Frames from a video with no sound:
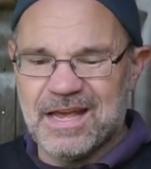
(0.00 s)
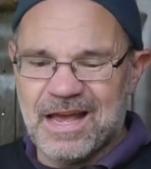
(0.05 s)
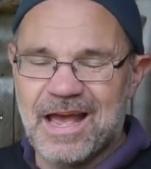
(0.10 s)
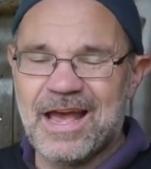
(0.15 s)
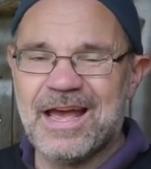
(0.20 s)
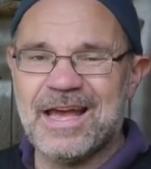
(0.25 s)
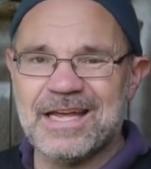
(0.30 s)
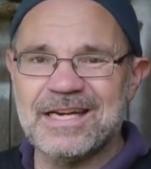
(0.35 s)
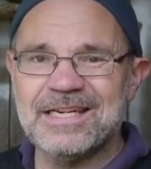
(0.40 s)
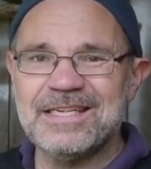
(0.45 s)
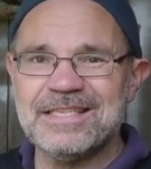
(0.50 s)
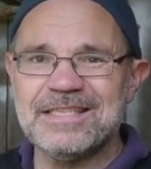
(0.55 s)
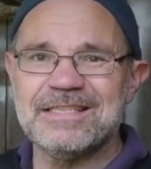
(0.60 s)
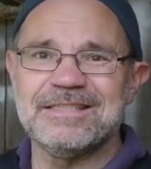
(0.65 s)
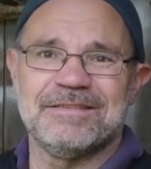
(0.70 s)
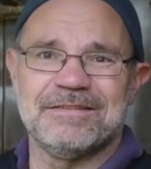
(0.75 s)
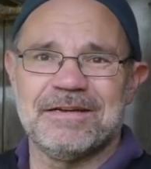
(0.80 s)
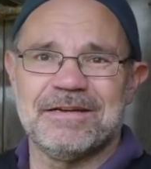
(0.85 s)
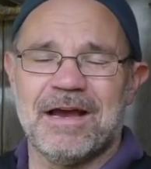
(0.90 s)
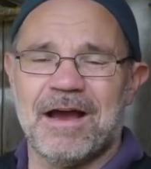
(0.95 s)
And
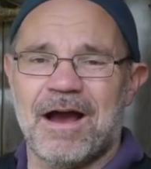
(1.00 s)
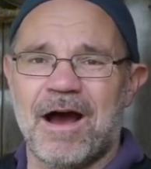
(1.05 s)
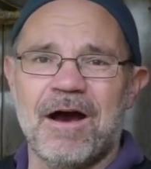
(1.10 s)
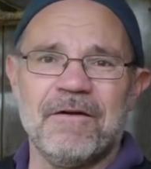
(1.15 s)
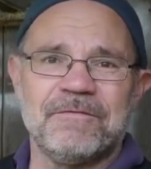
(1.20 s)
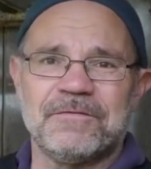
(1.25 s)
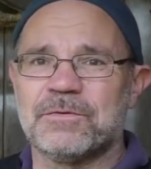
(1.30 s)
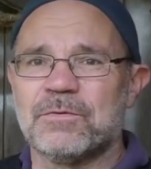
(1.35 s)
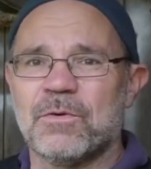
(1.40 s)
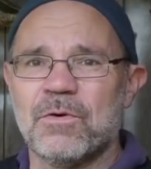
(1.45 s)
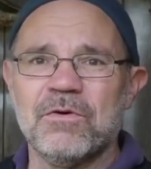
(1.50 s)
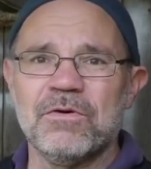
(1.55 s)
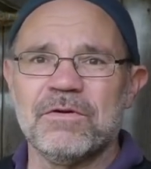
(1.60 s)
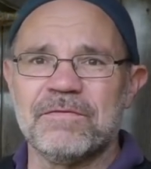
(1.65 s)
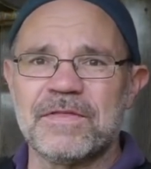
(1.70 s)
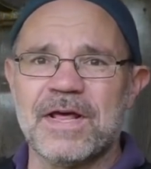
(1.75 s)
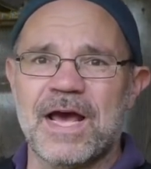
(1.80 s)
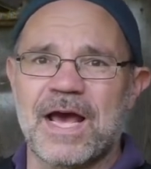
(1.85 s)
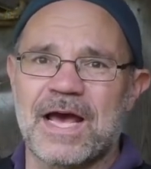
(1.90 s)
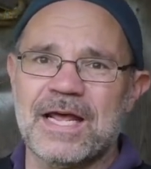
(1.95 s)
after all
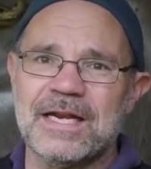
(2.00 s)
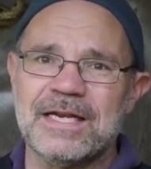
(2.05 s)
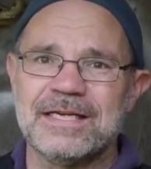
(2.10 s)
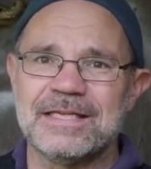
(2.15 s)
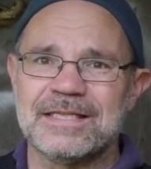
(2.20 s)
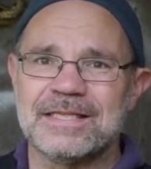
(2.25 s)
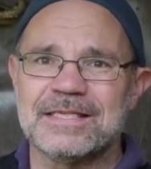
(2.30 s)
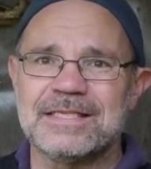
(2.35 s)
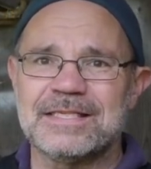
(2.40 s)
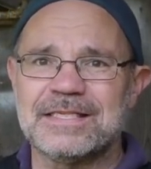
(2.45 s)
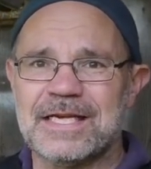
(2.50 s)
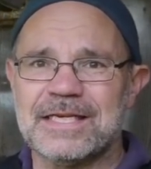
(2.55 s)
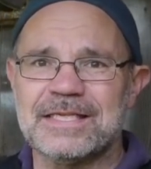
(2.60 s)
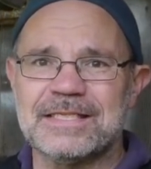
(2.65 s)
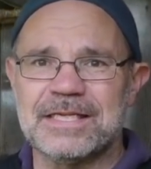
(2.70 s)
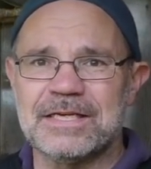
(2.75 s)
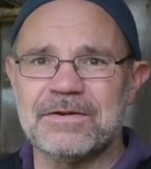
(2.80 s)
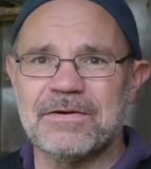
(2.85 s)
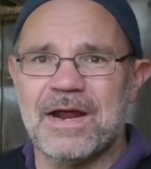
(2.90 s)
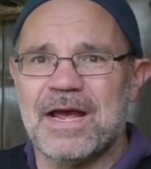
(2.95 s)
of that, the
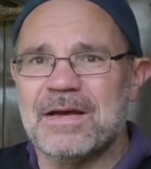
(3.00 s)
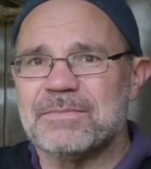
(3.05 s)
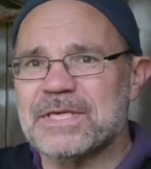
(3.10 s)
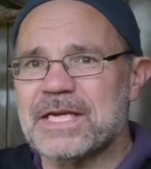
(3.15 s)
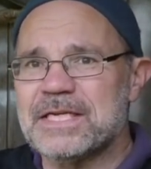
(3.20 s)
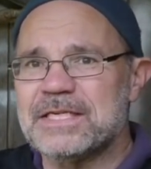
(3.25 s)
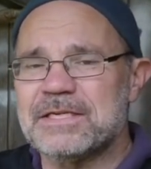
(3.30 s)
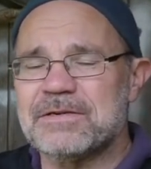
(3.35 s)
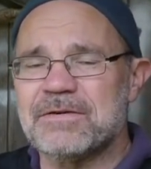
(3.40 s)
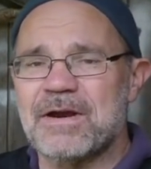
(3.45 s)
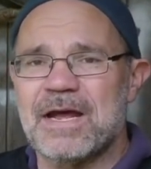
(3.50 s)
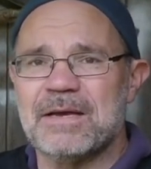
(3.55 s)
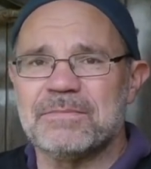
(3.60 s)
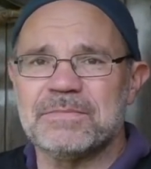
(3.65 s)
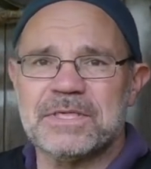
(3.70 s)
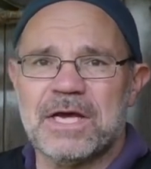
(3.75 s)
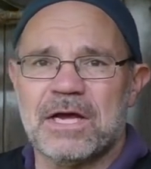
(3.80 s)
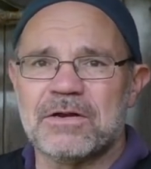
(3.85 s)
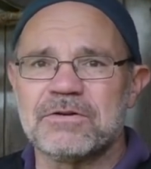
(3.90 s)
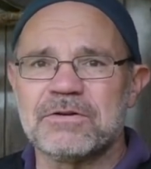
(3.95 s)
60 grams, 80
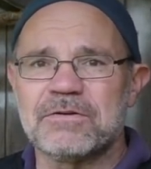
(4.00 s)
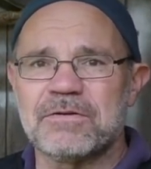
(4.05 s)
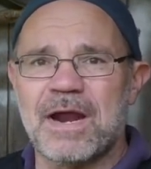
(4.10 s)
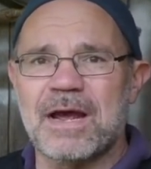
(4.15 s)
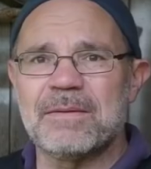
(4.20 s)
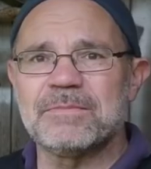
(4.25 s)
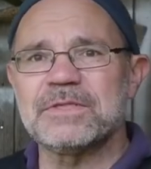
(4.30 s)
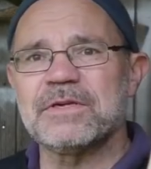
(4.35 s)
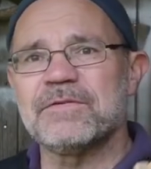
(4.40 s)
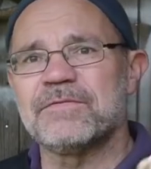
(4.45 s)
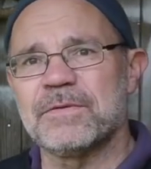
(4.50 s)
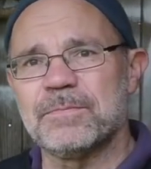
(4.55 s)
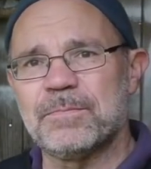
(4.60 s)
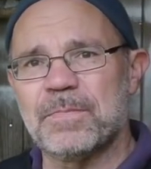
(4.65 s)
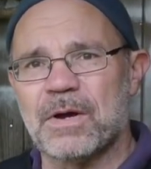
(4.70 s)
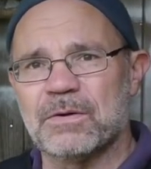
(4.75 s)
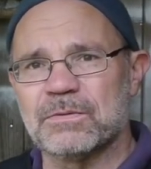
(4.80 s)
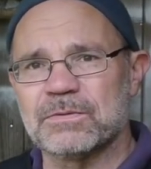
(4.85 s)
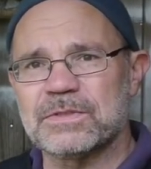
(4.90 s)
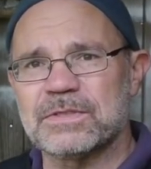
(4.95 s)
grams, 100 grams of the
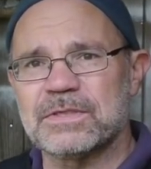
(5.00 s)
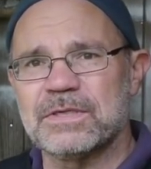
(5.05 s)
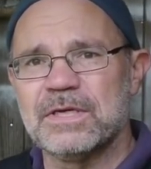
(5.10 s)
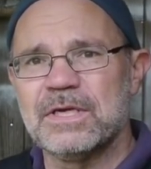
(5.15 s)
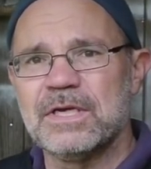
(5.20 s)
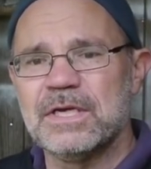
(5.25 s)
bolt.